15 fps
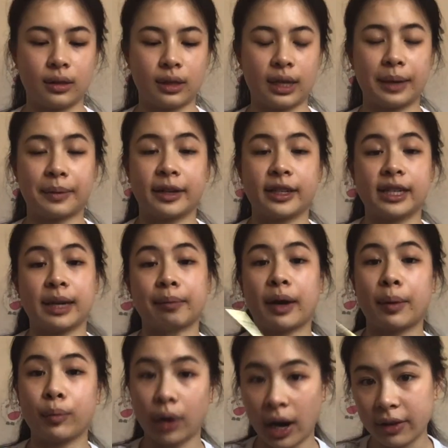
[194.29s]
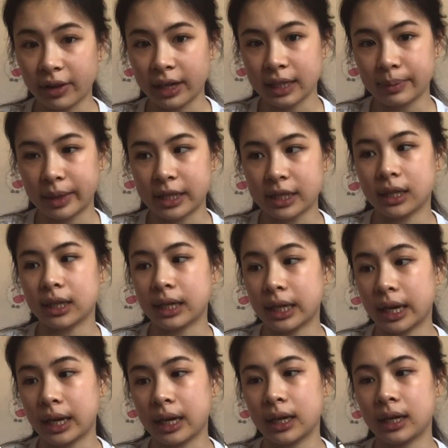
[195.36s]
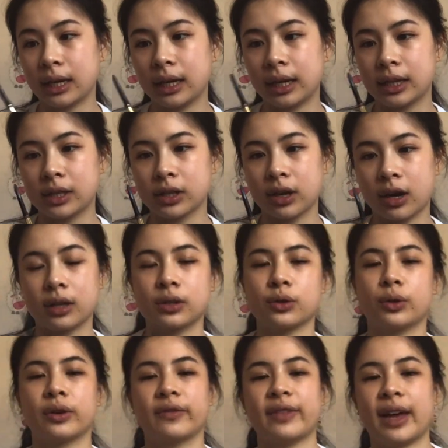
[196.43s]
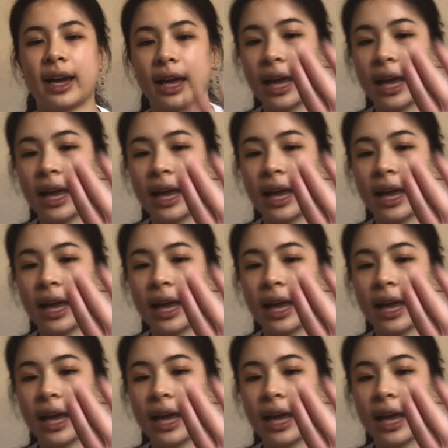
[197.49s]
Then I'm going to take my Brow Luxe pencil again. It's got sort of that